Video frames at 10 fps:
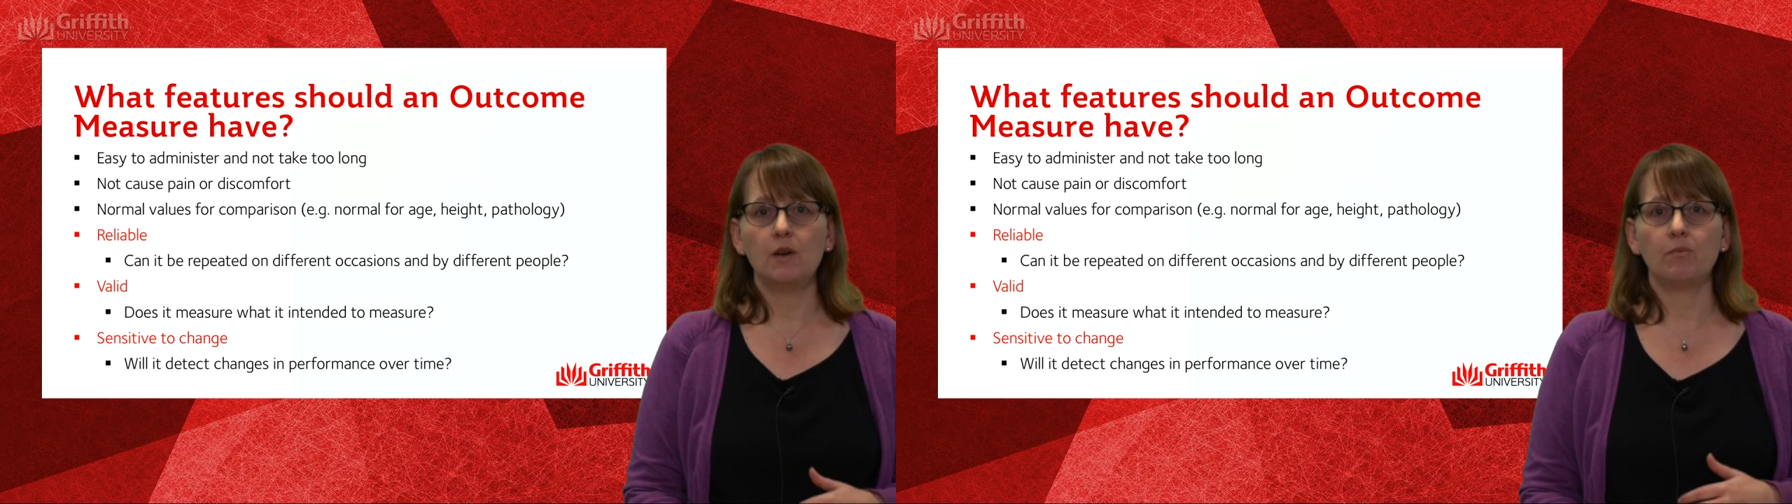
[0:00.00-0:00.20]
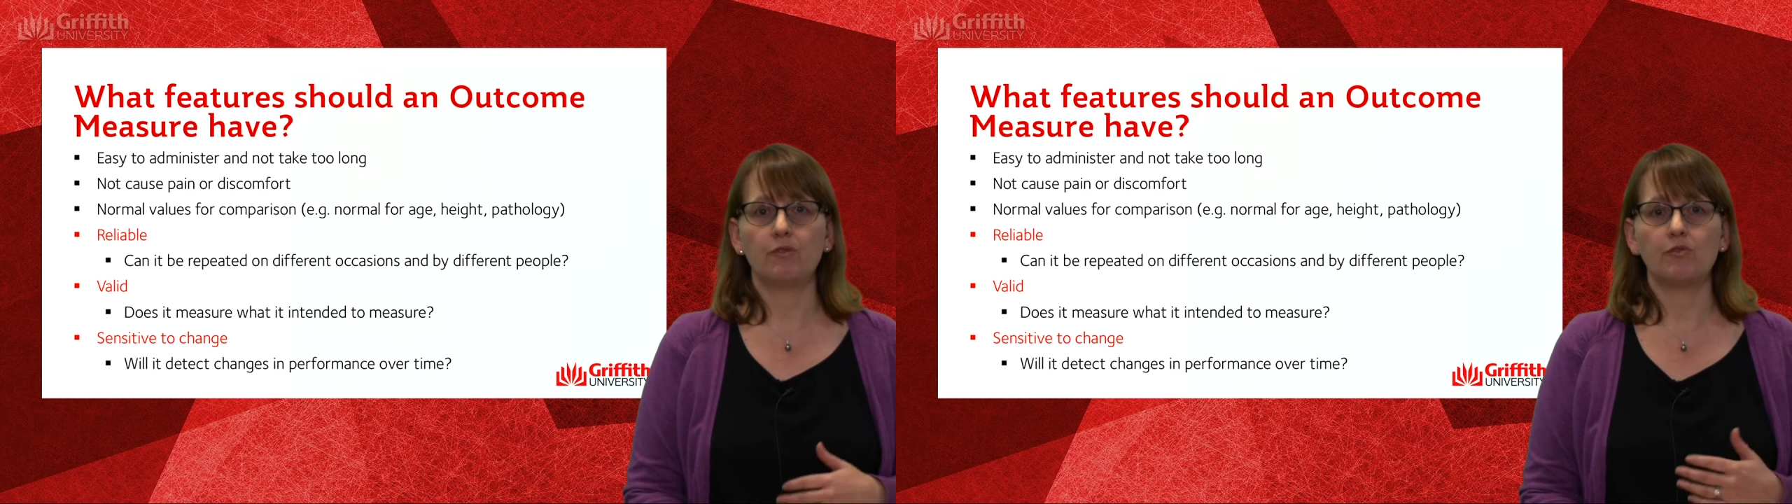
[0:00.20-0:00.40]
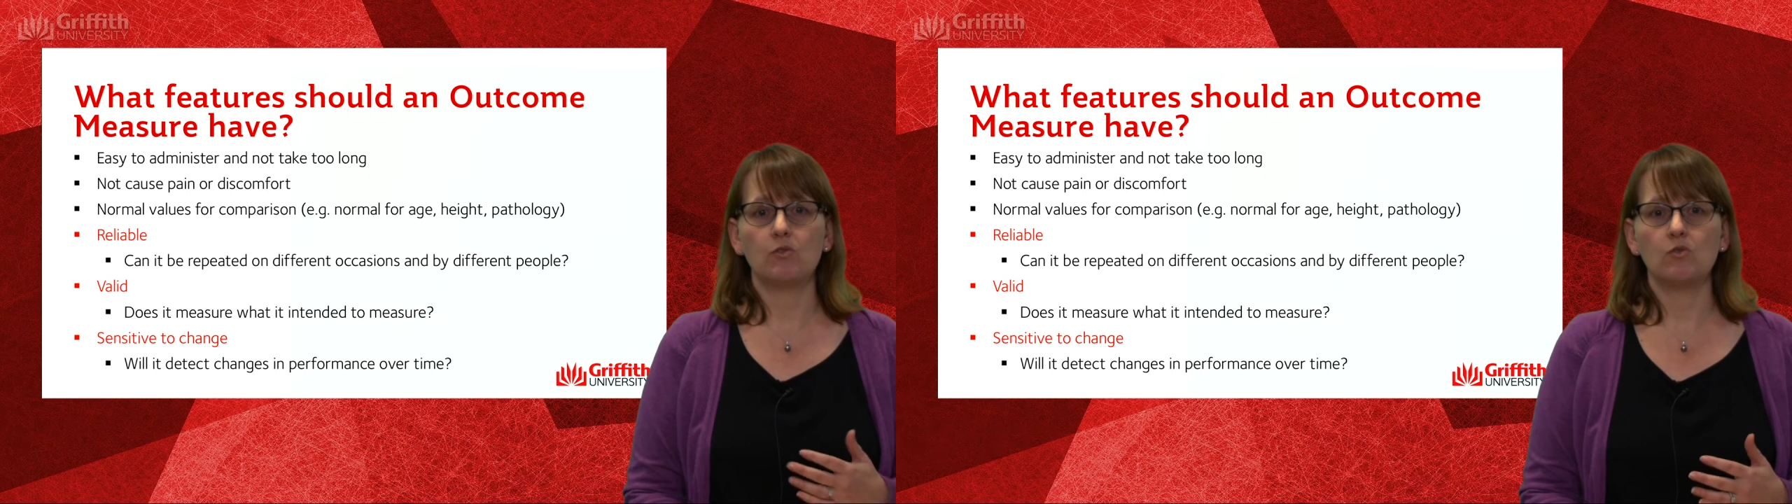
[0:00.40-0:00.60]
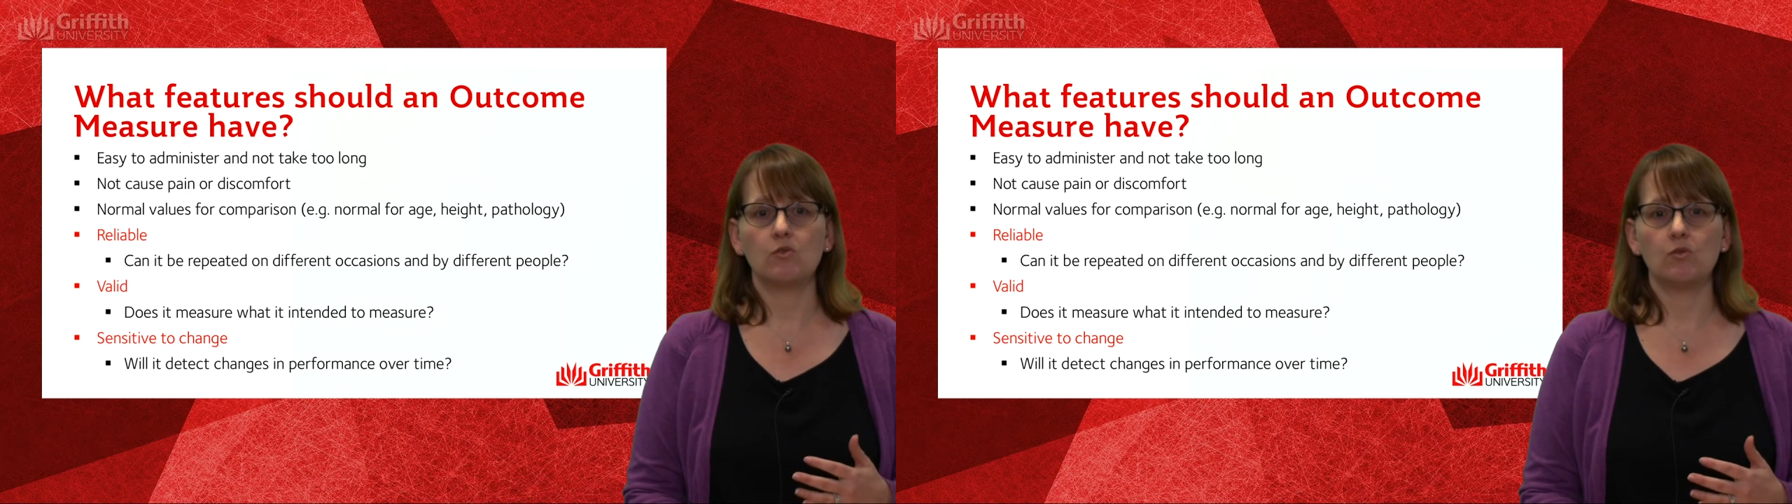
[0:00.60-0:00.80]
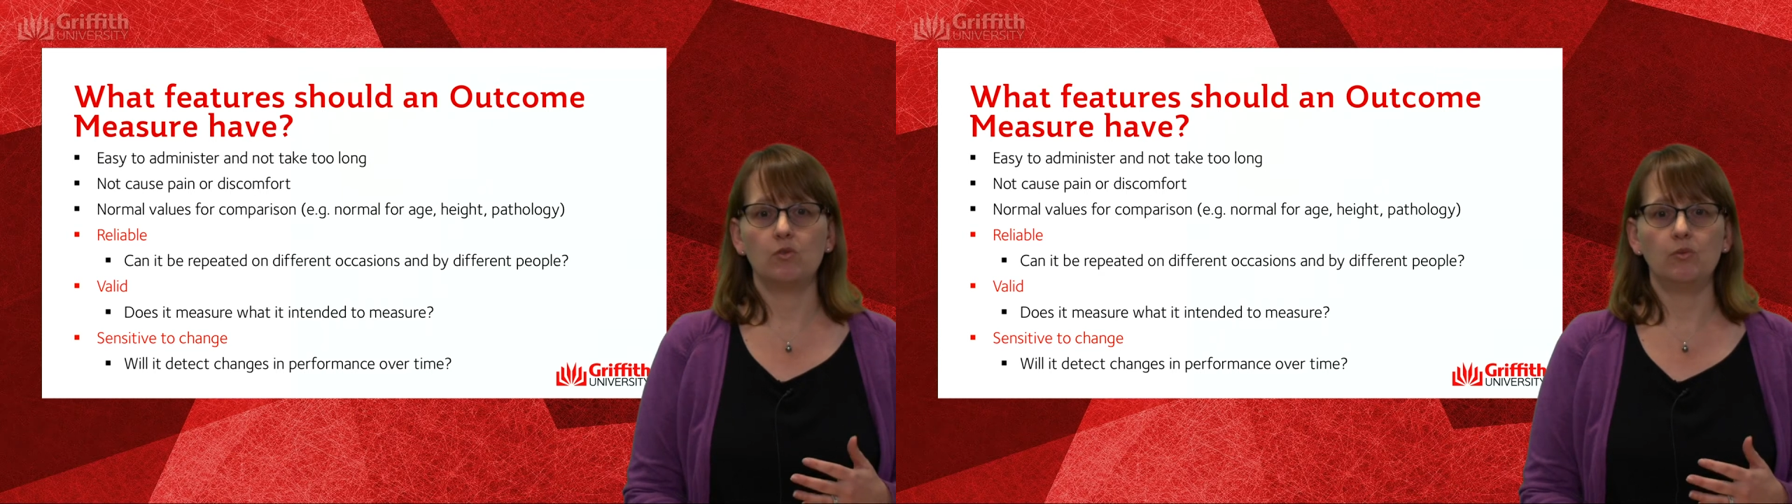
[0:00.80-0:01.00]

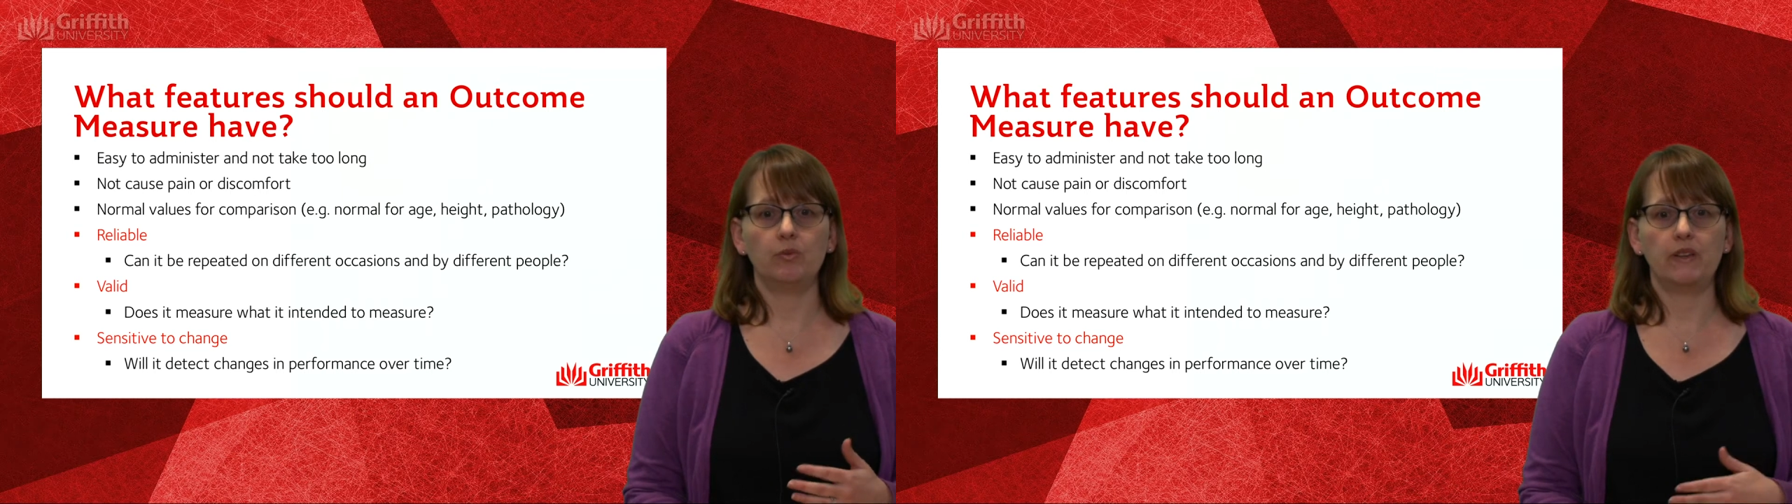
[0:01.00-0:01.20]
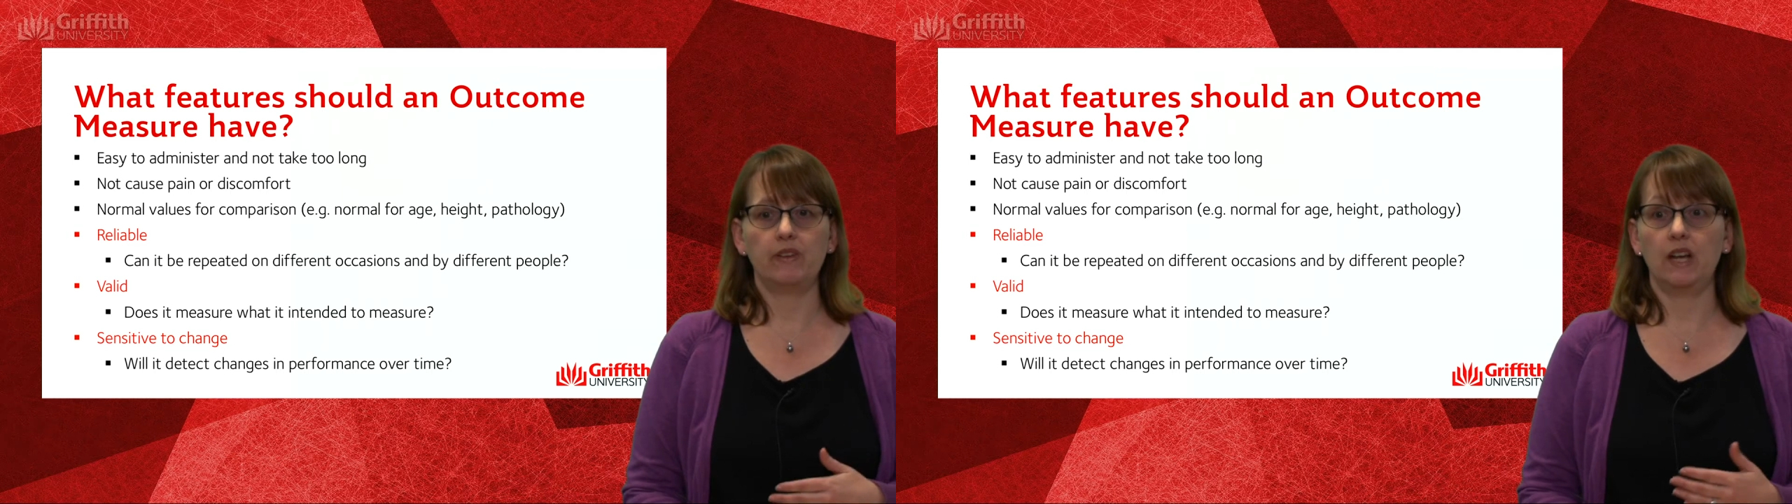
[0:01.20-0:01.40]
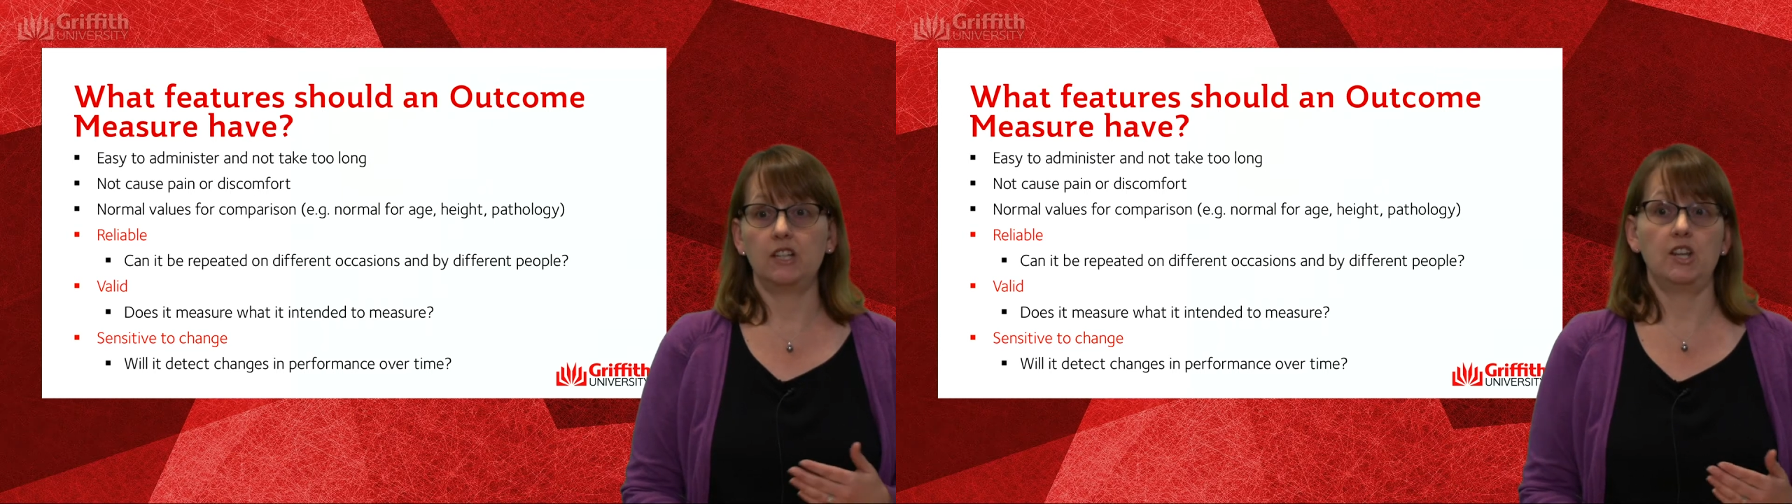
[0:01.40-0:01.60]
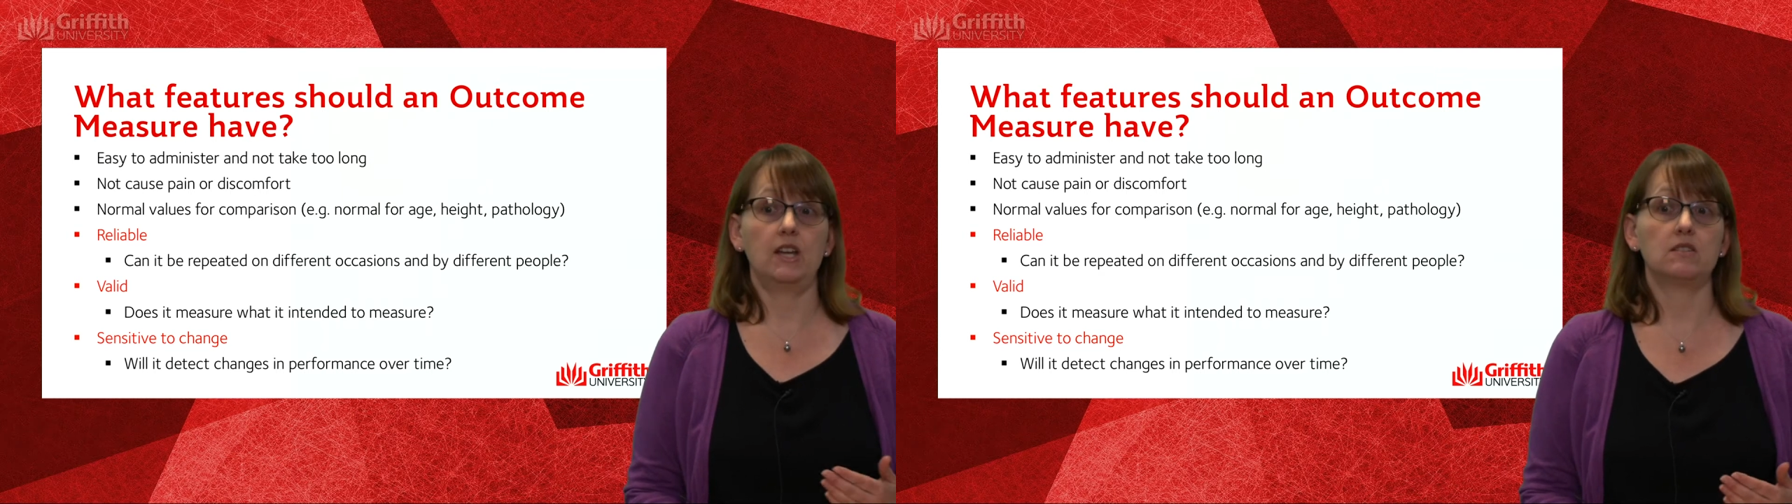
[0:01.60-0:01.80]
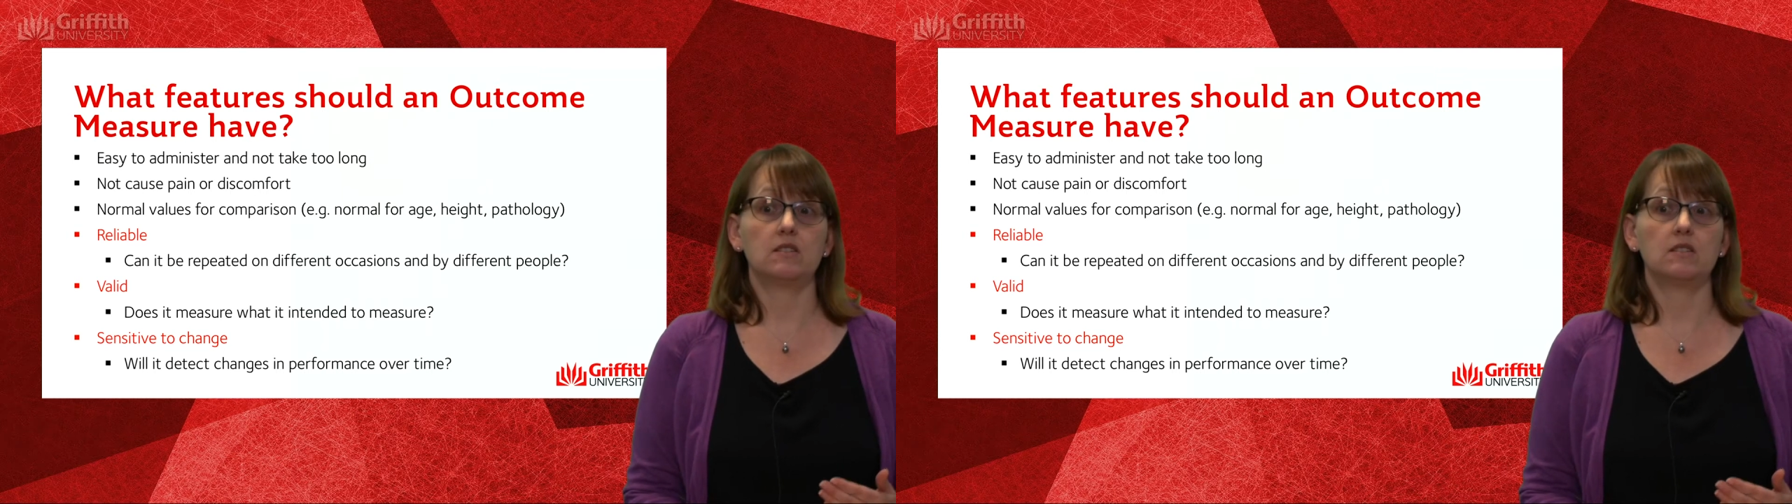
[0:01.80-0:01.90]
before we even get a chance